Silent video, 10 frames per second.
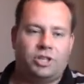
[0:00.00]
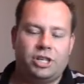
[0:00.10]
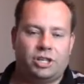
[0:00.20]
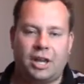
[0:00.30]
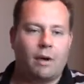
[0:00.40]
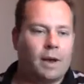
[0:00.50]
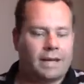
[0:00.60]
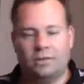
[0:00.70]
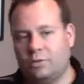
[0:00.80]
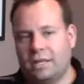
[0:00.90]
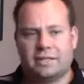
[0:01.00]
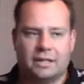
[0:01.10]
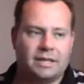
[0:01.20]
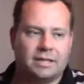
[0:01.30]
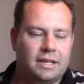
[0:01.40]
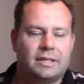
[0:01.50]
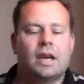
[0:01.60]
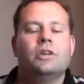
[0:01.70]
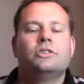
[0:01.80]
geez, now I can do this and this and this.